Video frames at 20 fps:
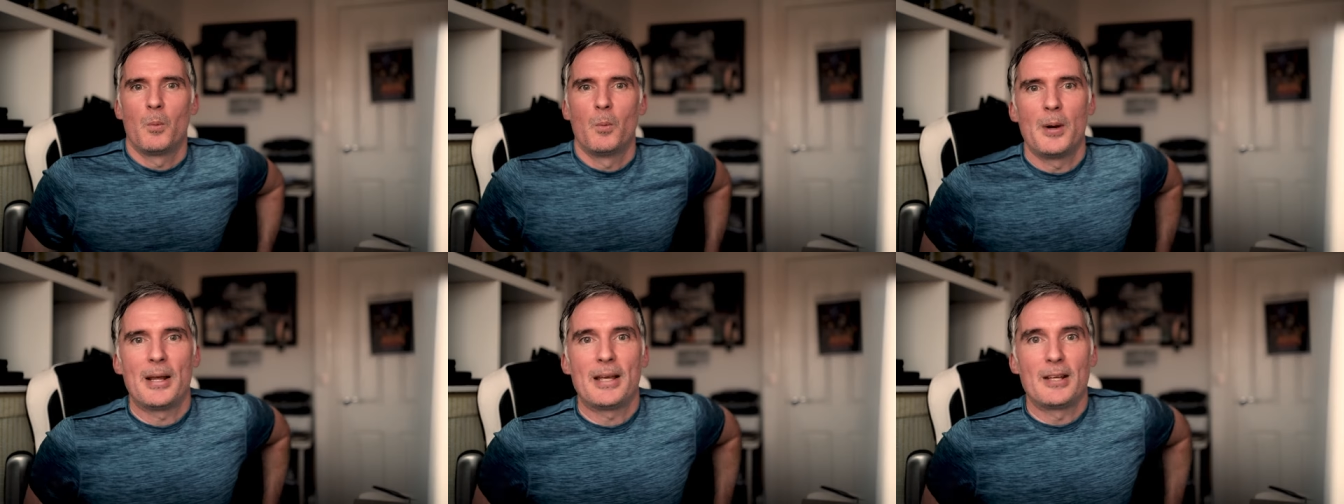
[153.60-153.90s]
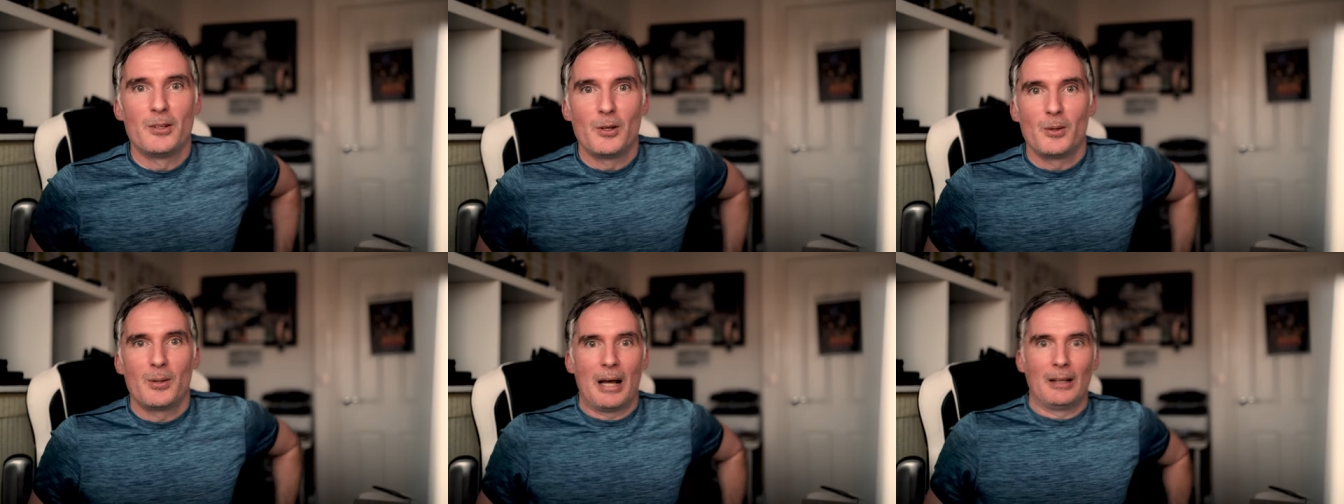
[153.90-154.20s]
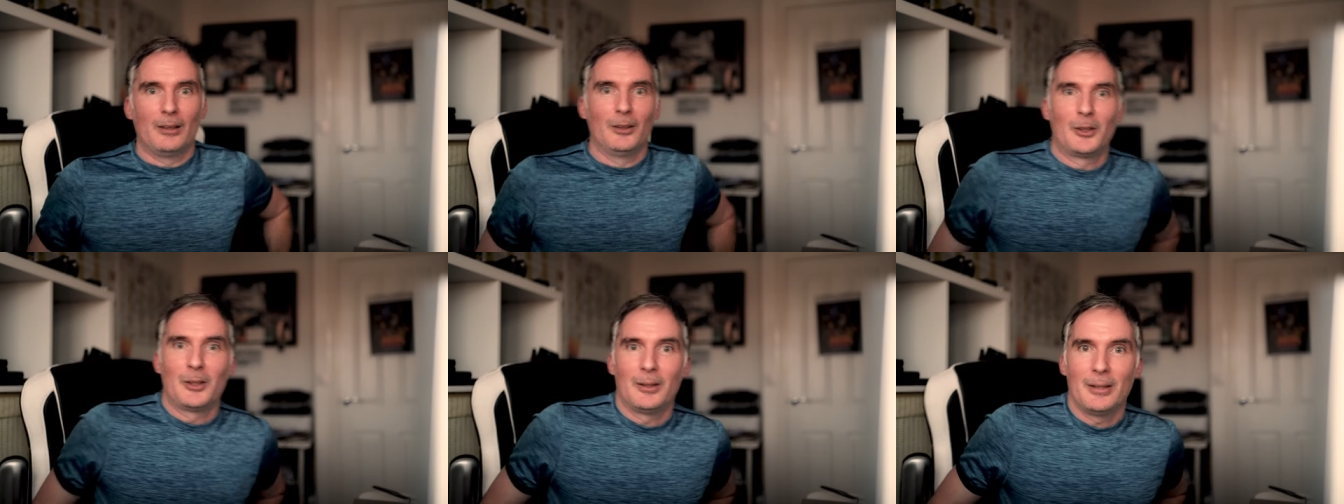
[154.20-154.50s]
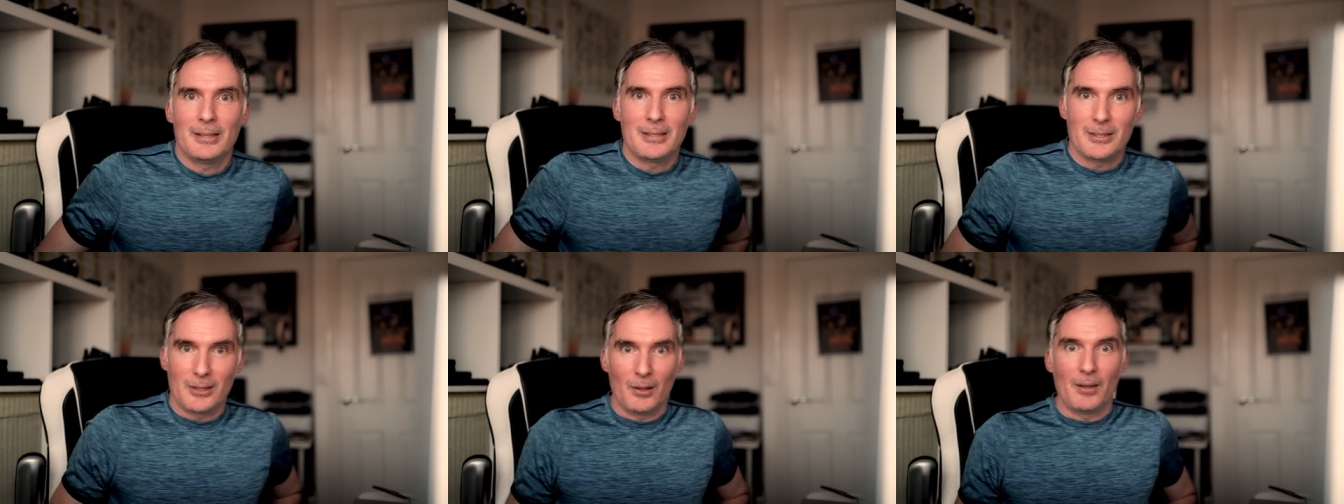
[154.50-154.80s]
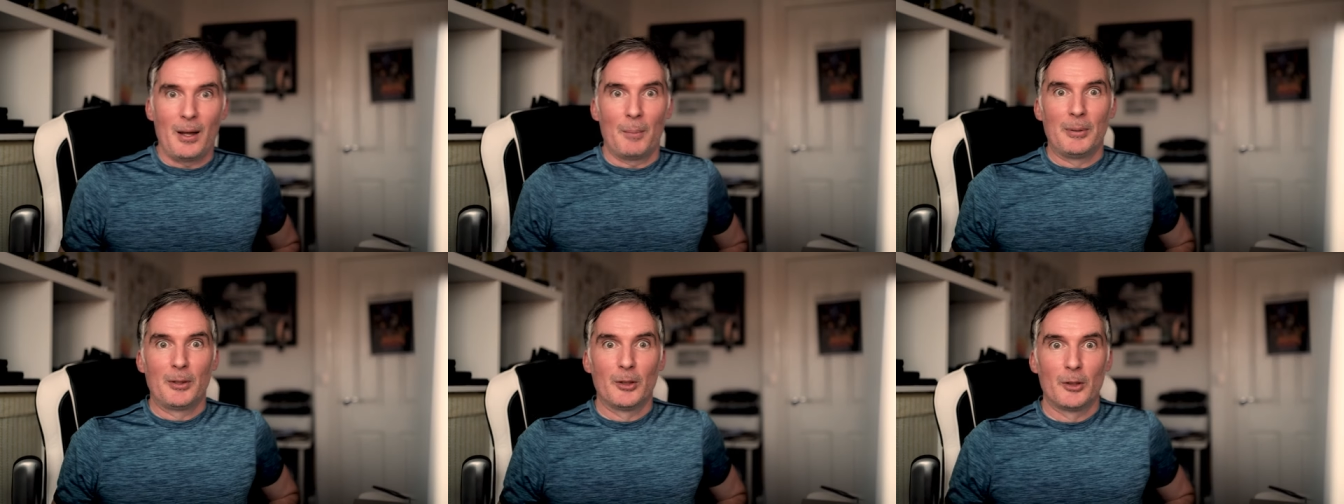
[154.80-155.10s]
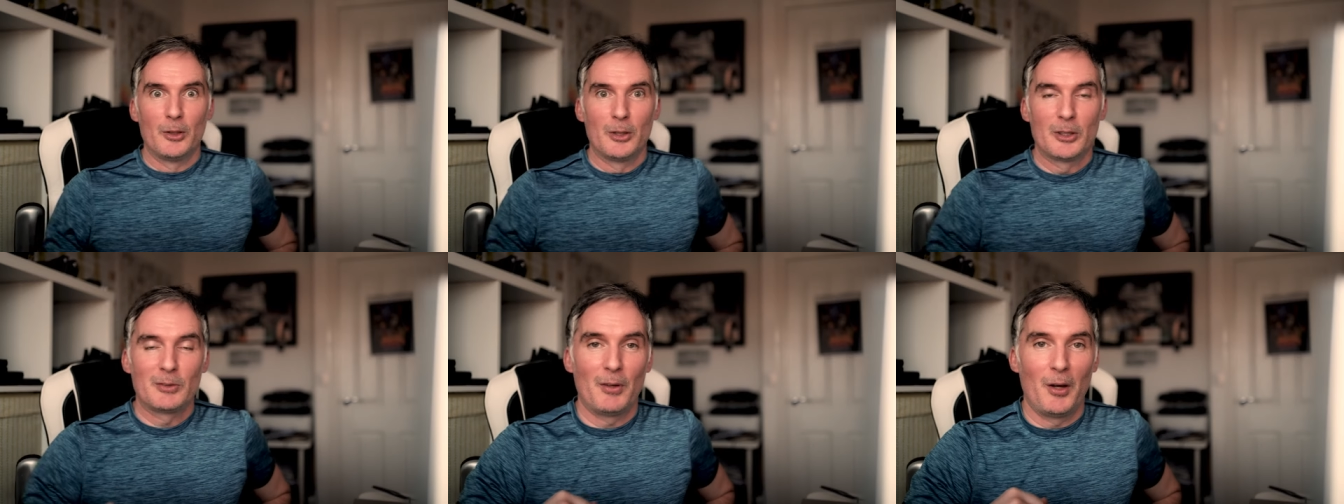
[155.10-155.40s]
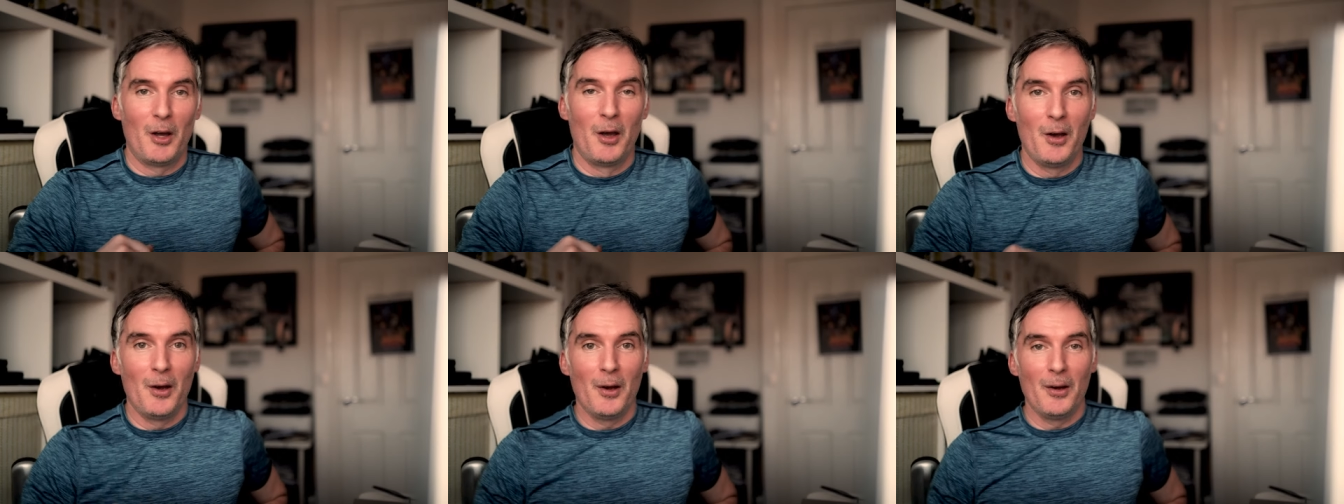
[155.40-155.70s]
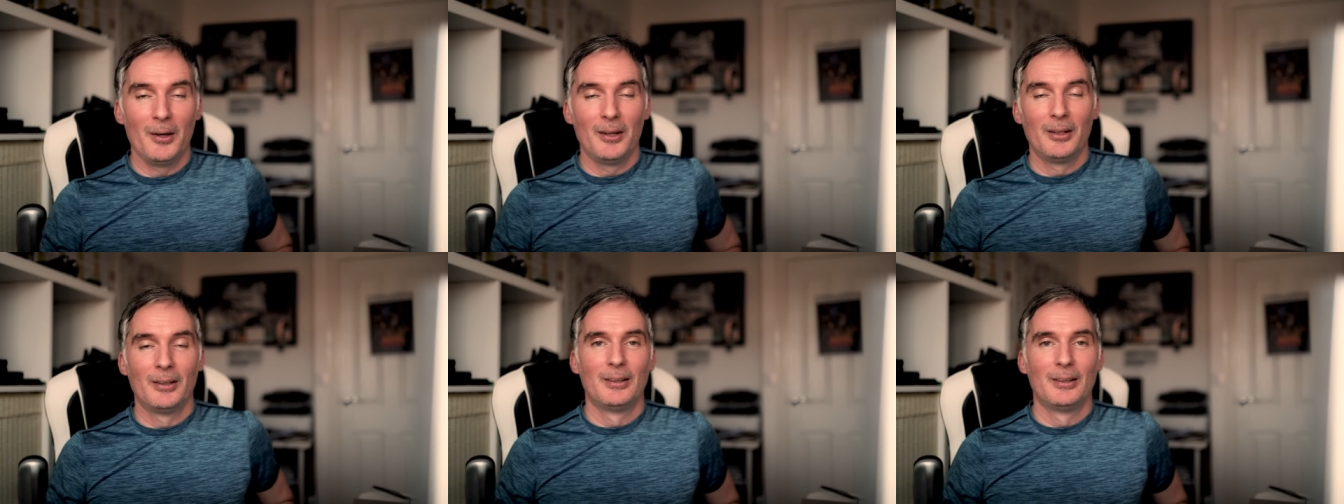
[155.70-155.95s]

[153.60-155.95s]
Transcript: We can do that locally, so that'd be good news for her.